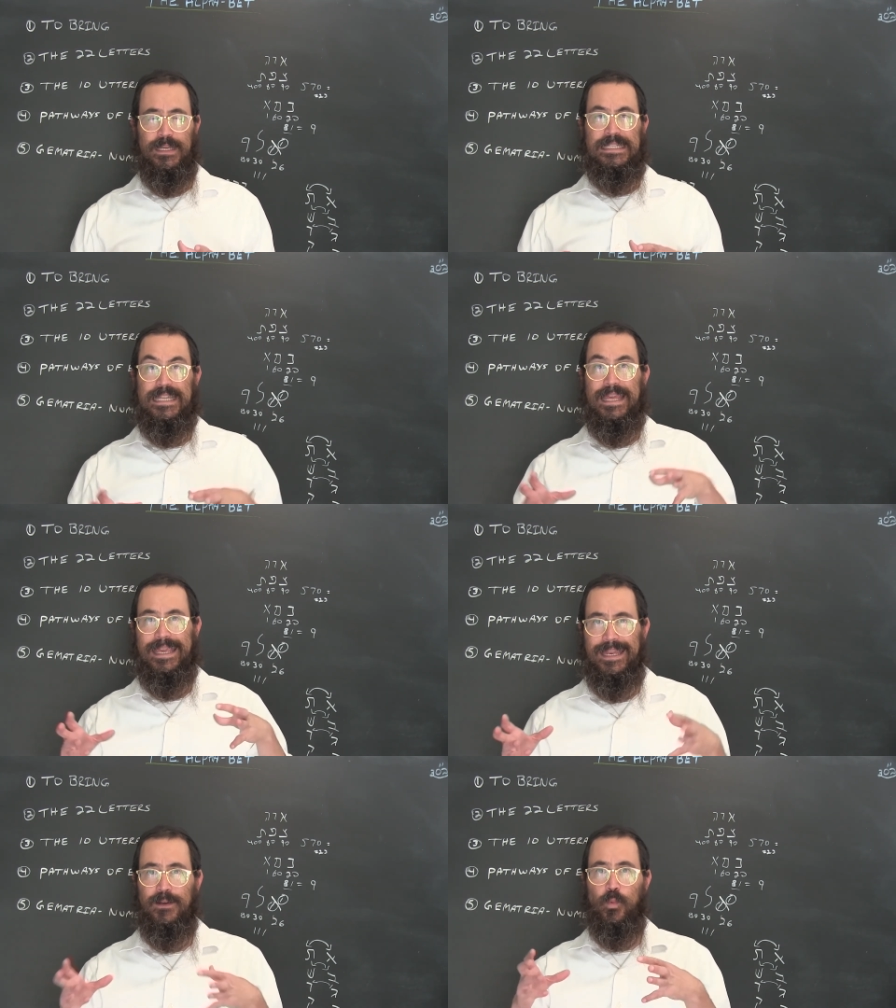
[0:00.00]
into the
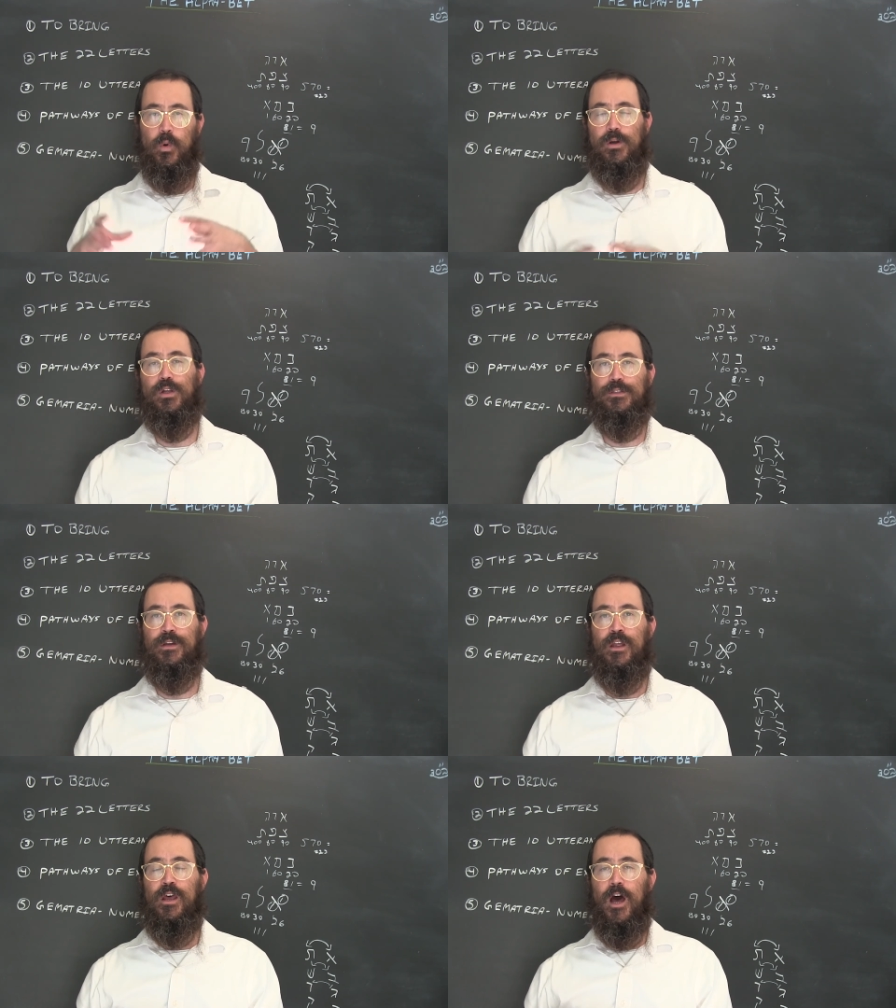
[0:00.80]
hidden
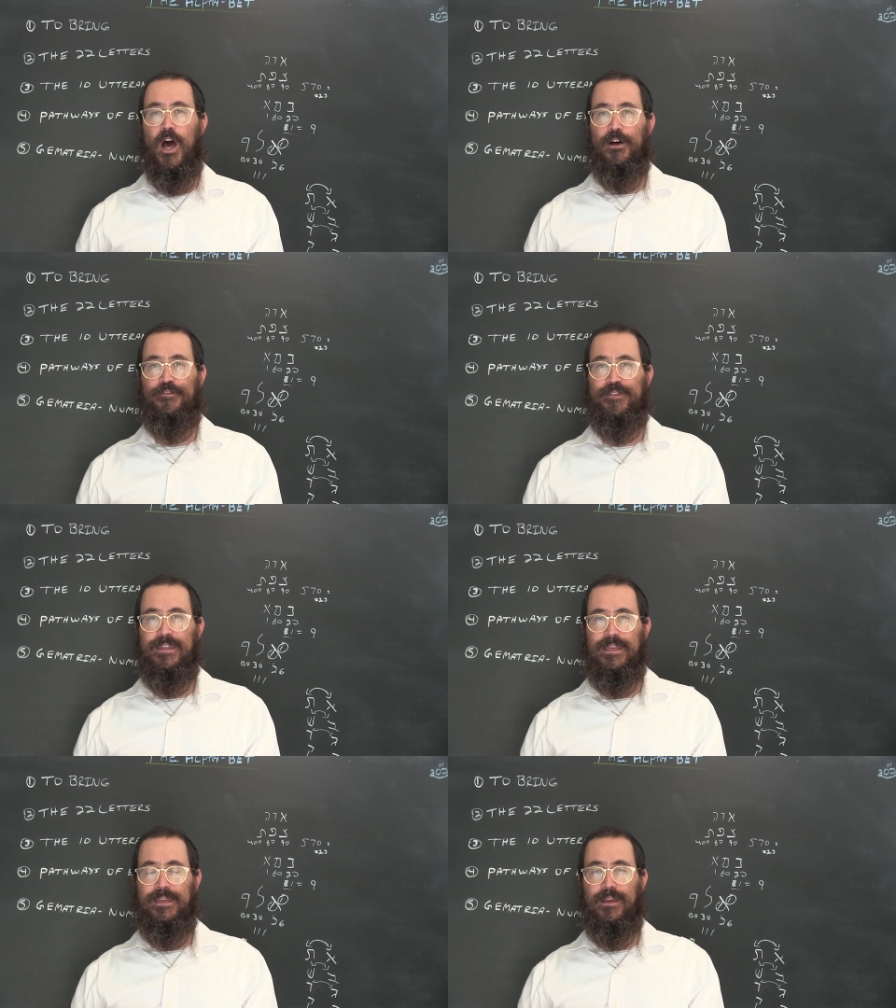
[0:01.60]
world of,
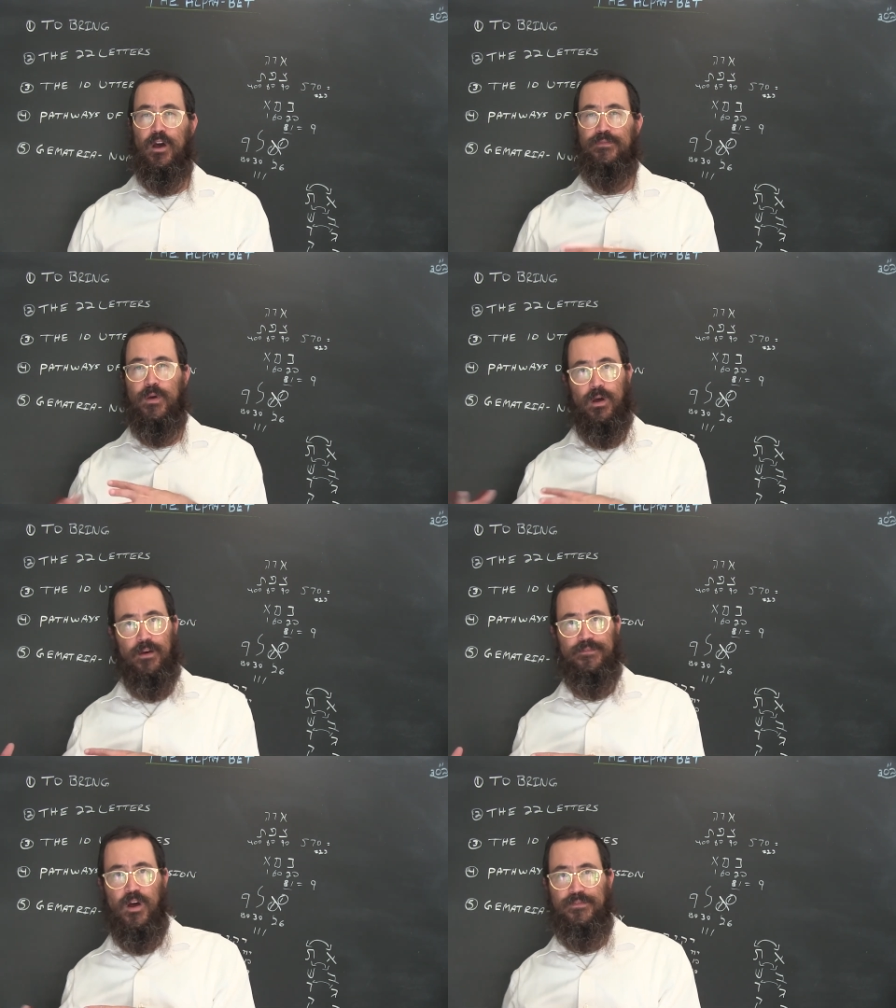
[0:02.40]
the, of, the,
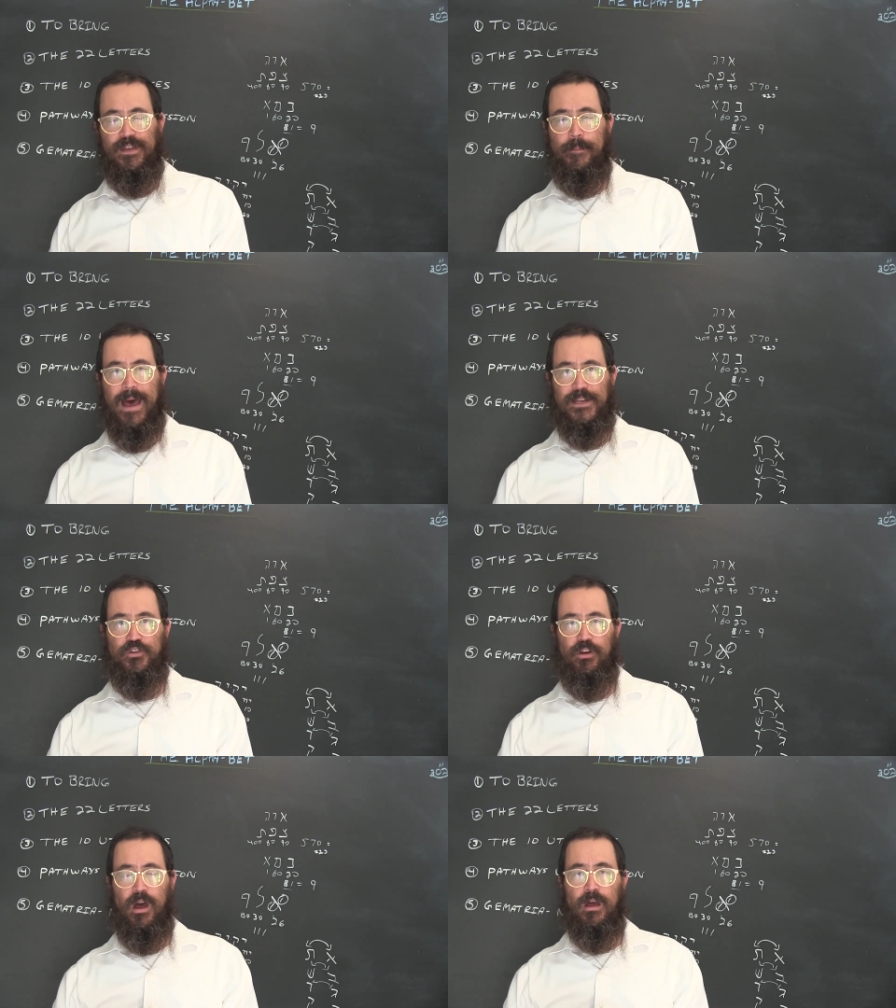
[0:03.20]
of, of
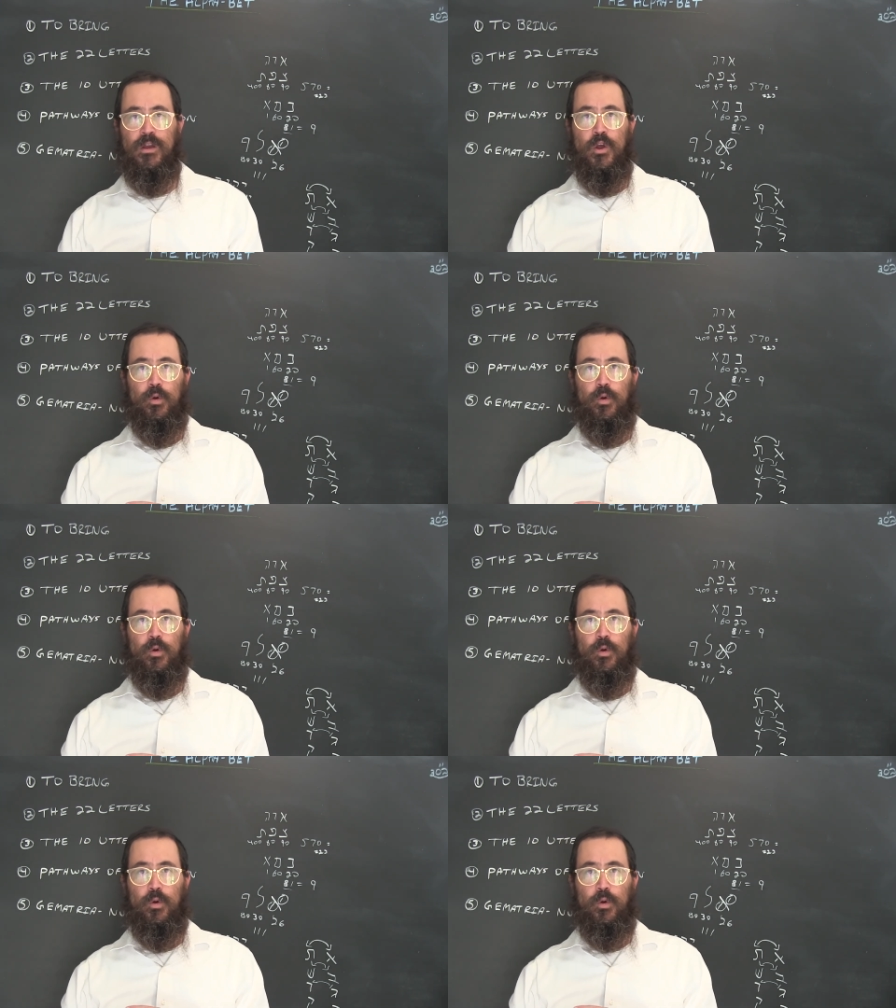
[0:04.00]
Gematria,